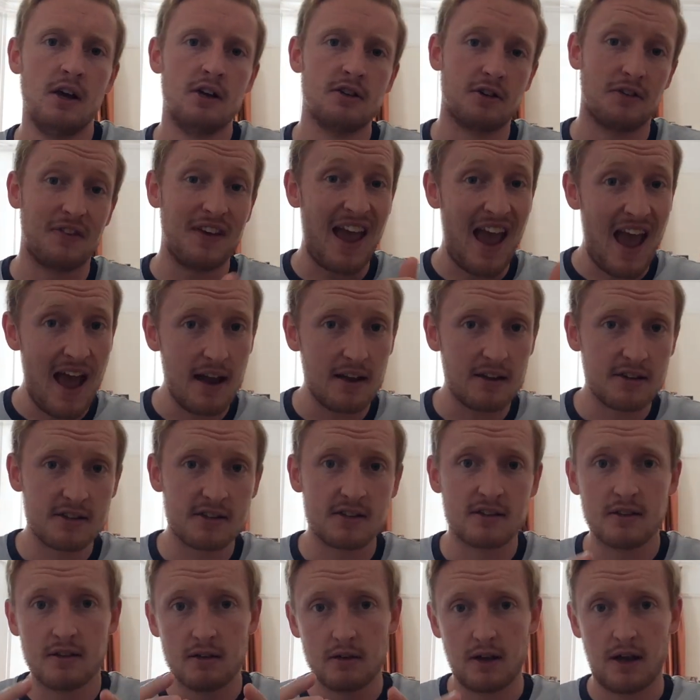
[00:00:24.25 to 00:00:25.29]
So the
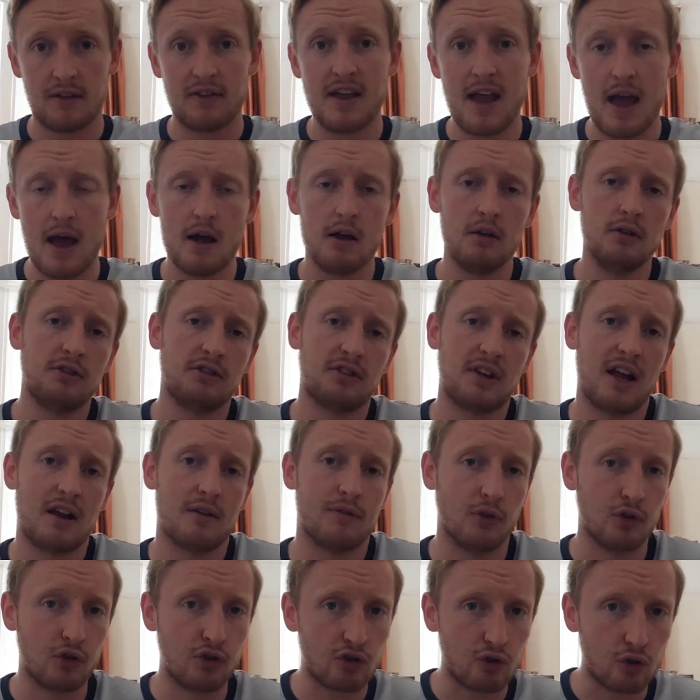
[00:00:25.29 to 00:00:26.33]
S and the L
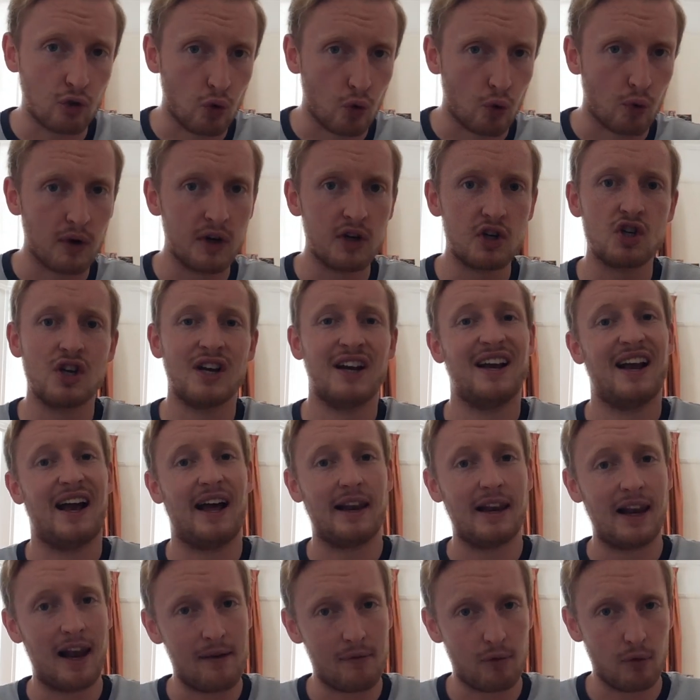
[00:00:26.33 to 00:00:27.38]
stand for storage
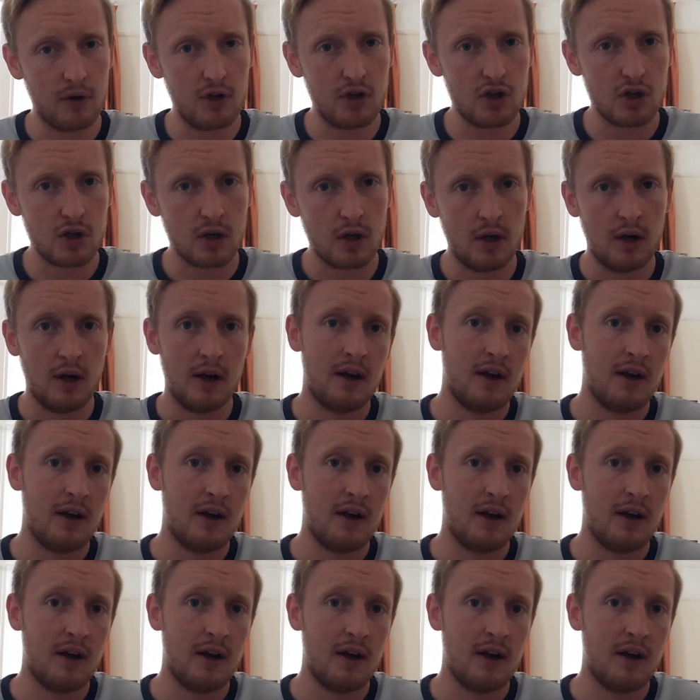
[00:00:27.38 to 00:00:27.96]
and leverage.